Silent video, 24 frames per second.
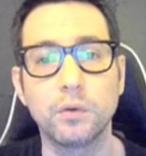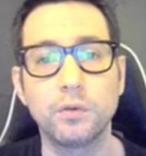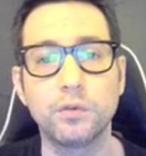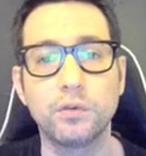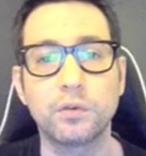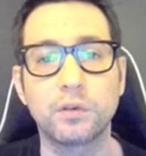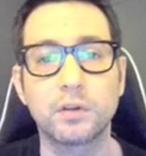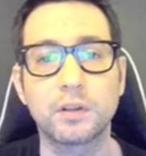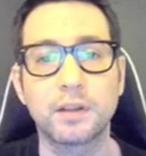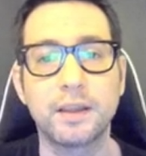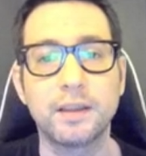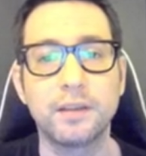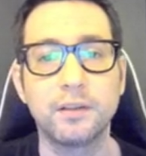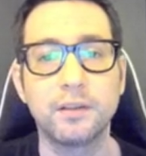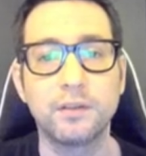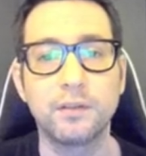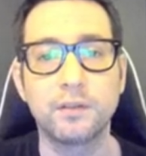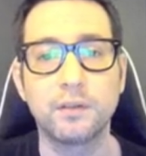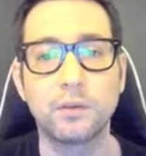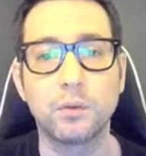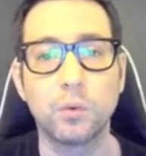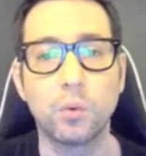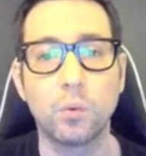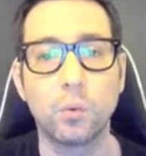your
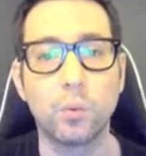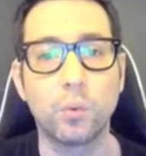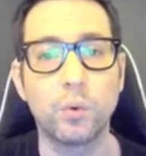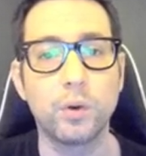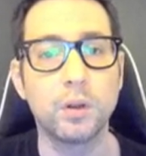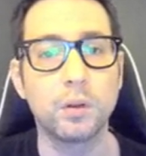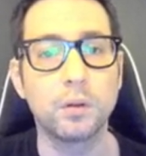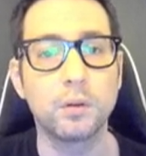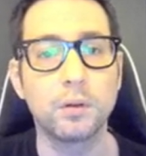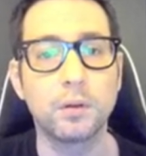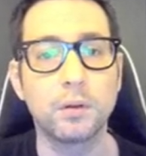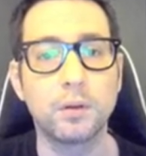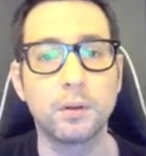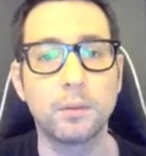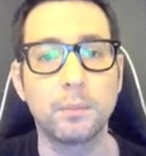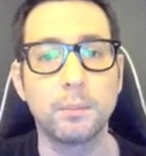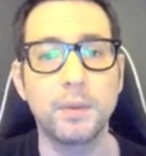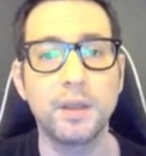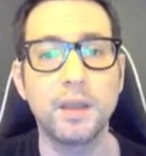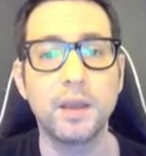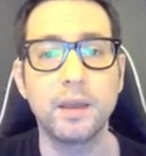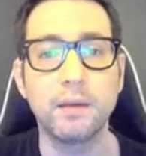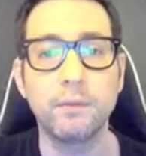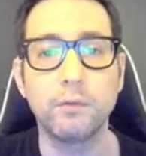clients will
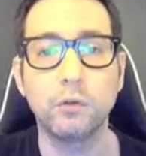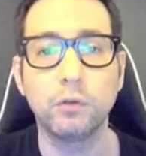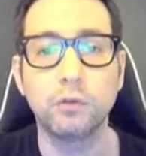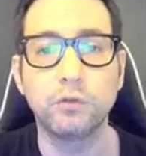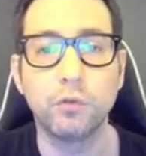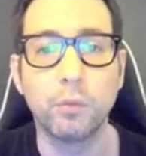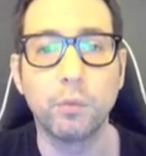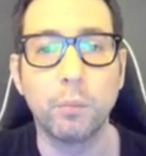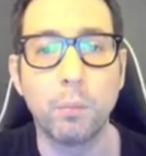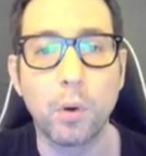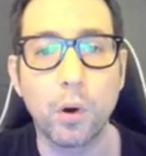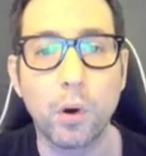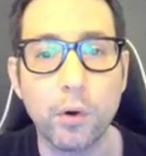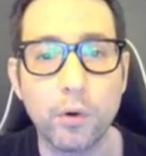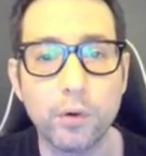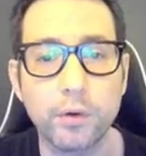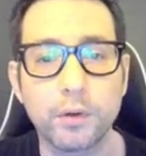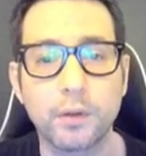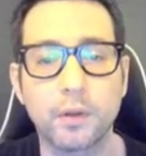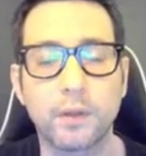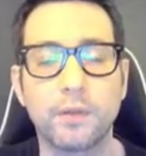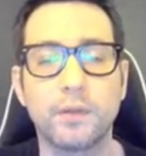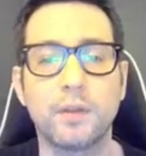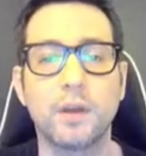be able to
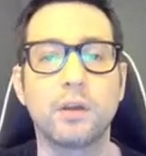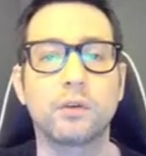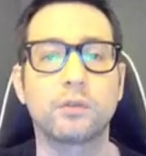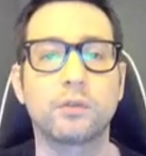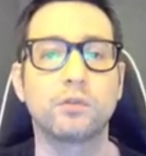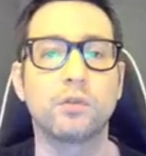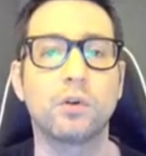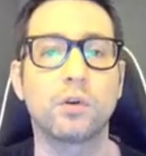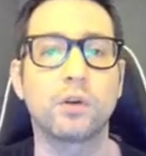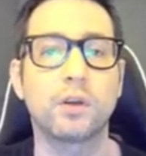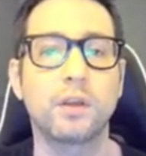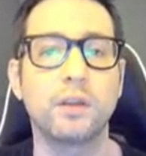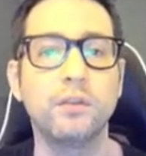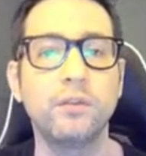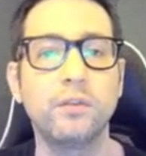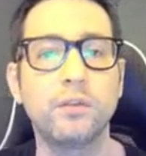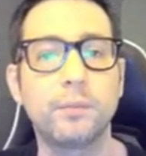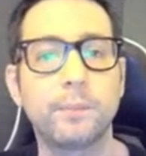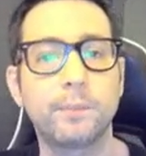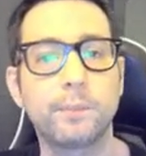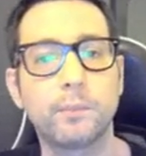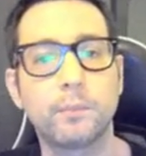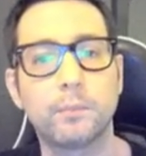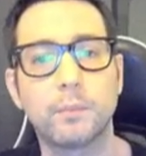burn their tokens
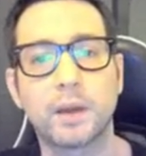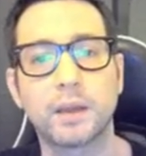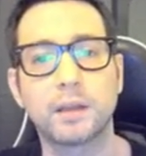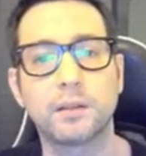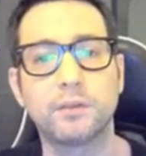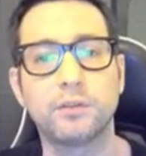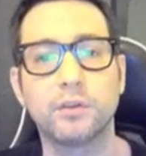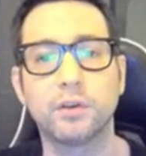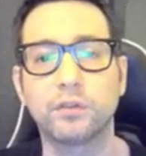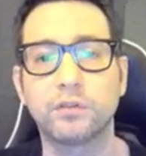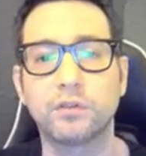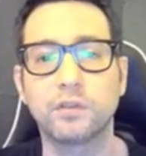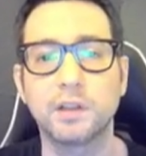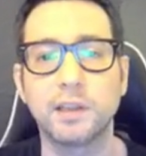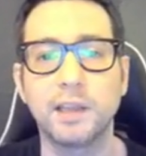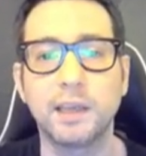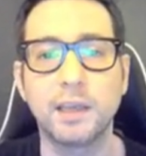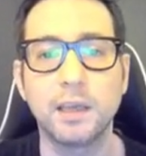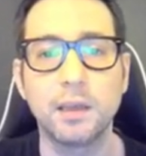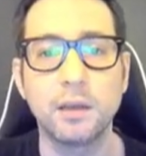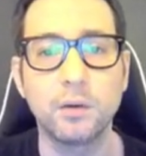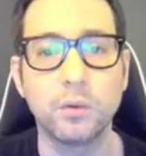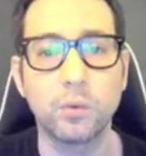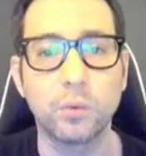by just
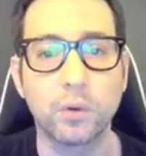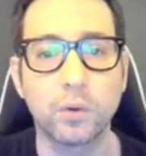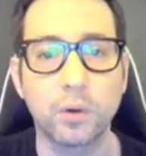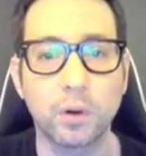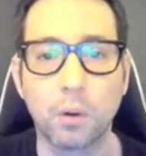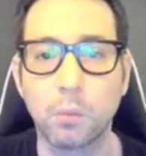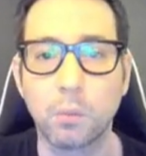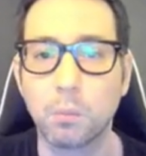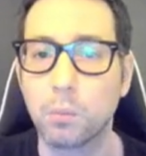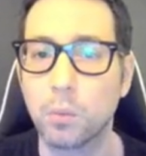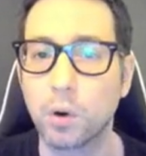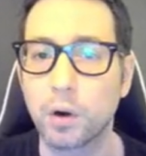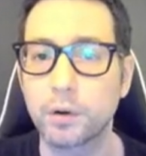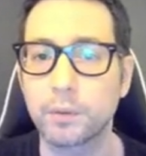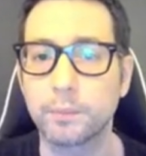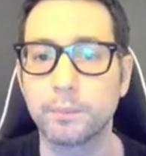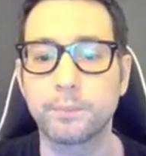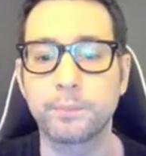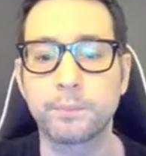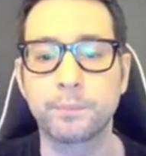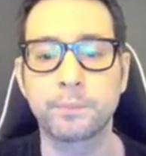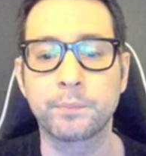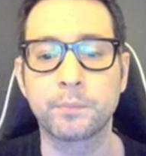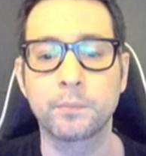clicking on button.
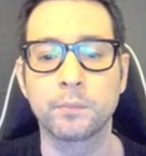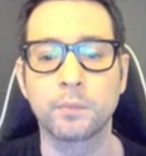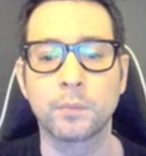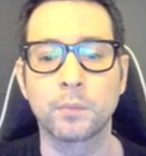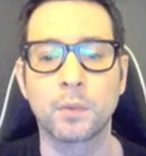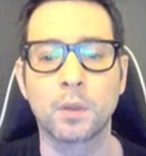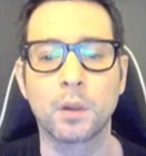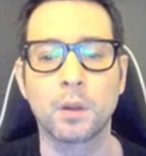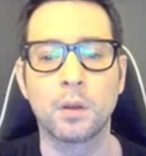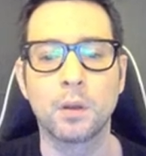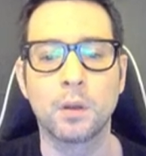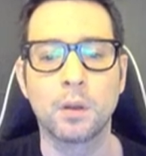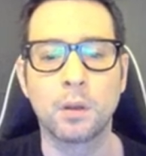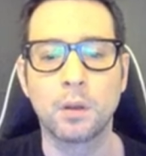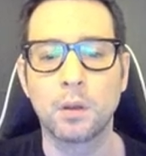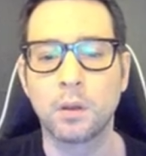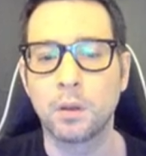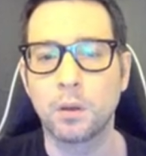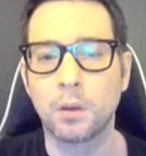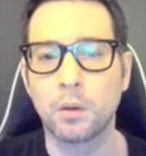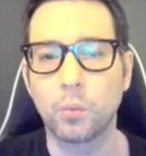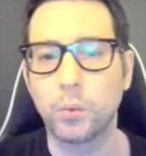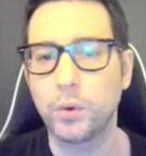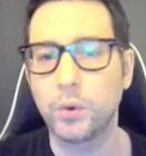
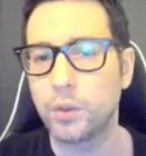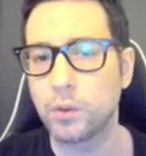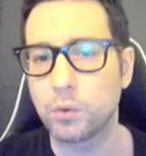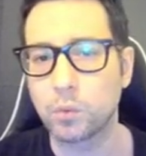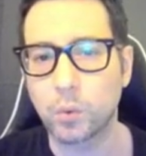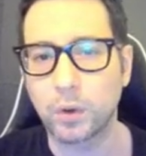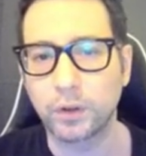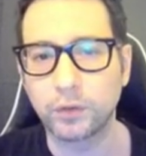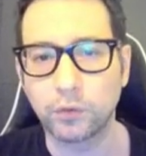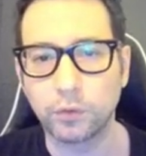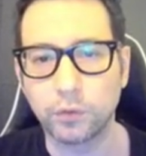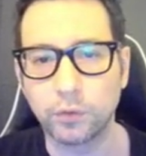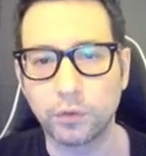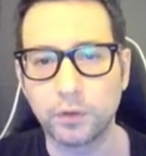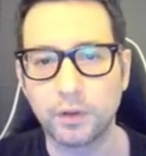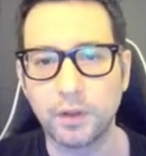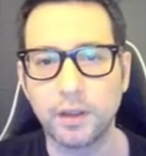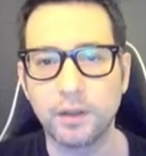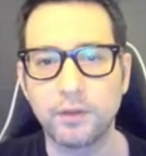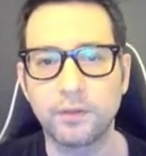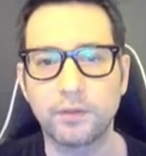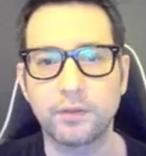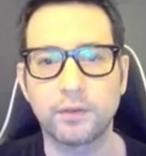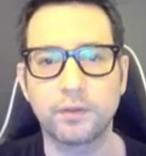We don't want to do
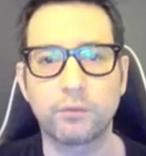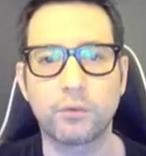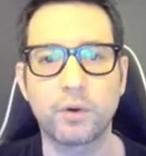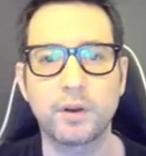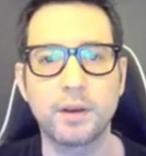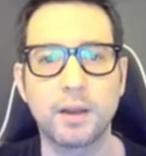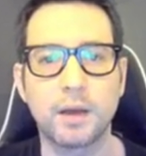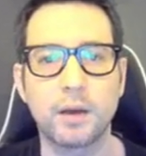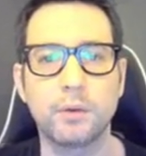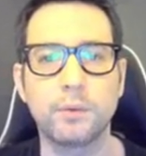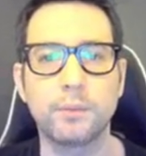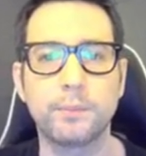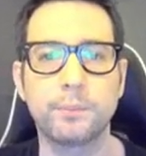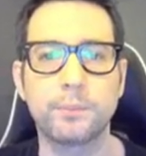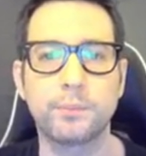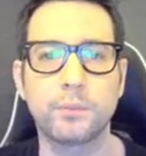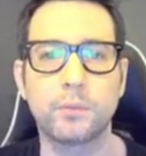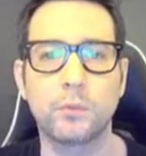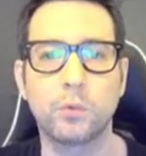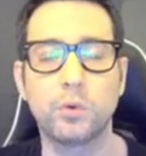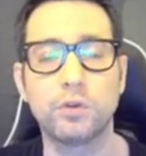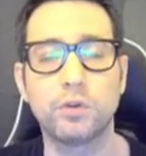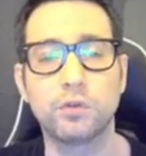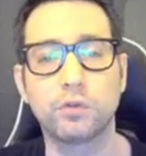this right now,
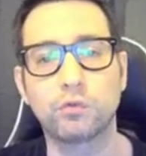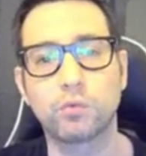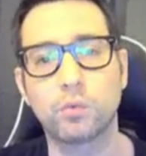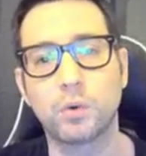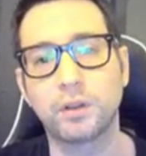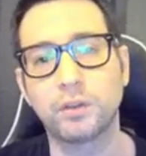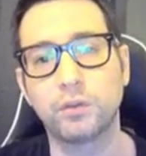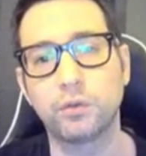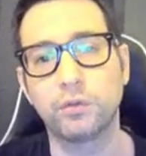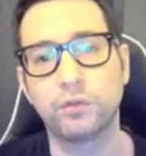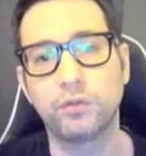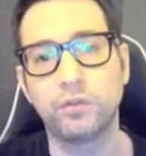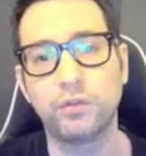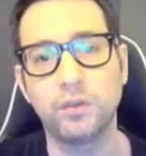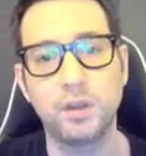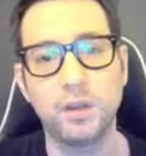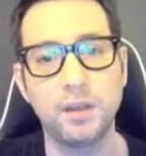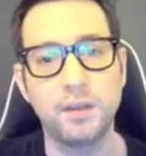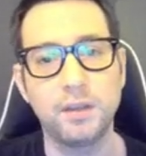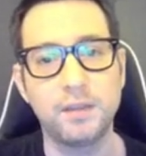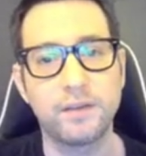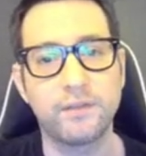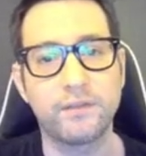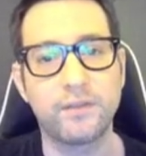we just want to
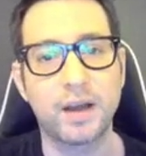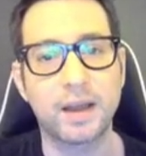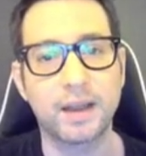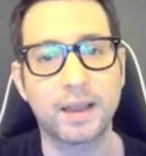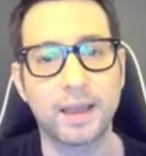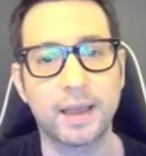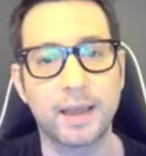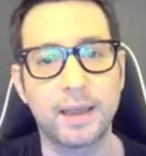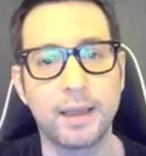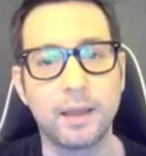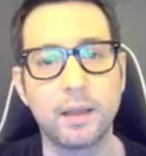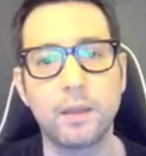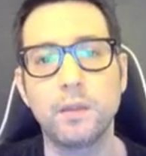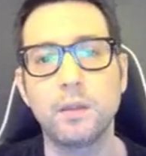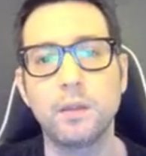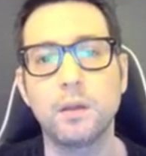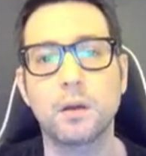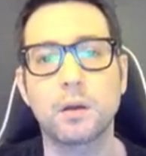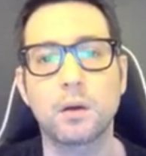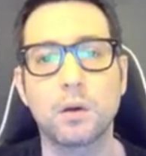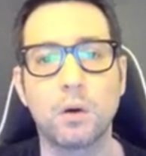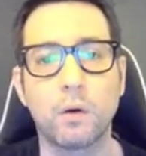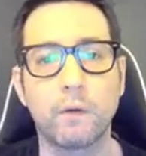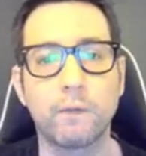see the back end
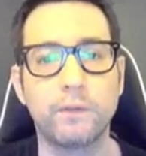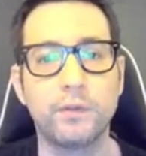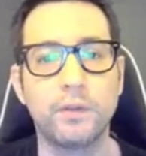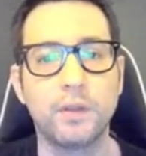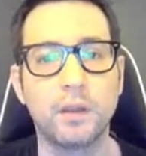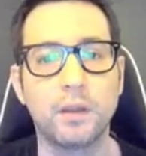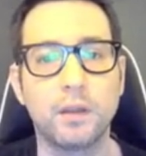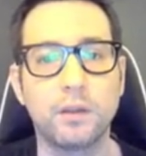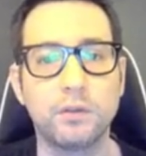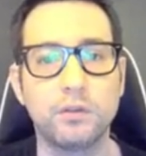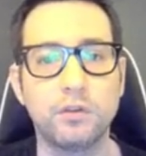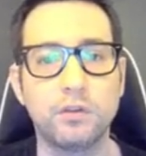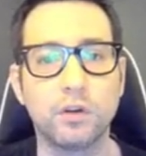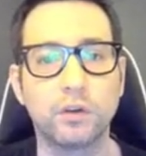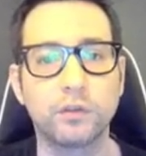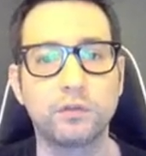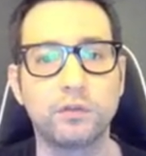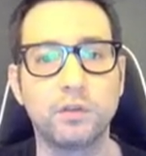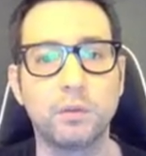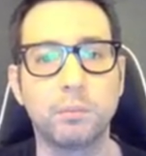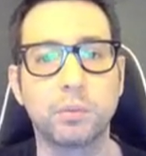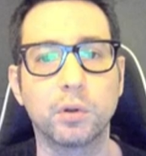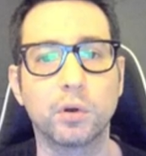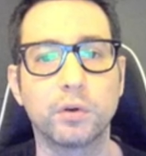of the just
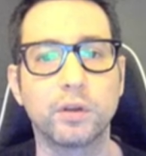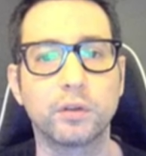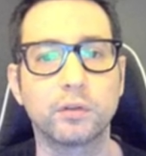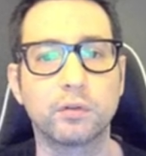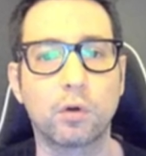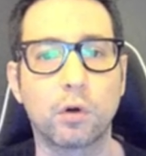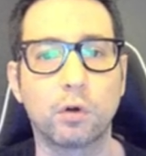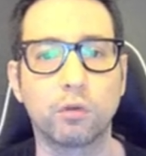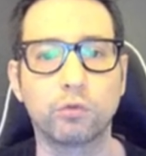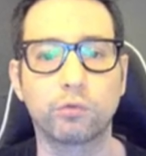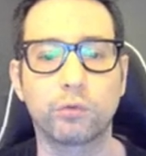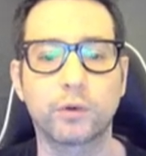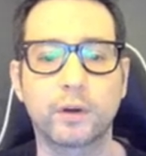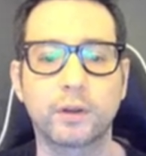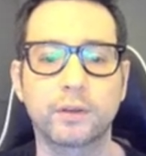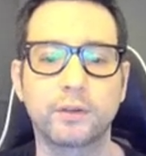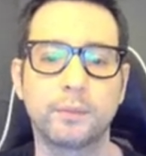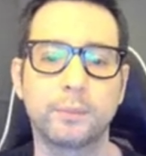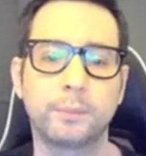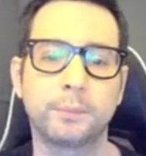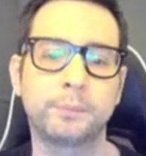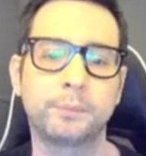deployed contract.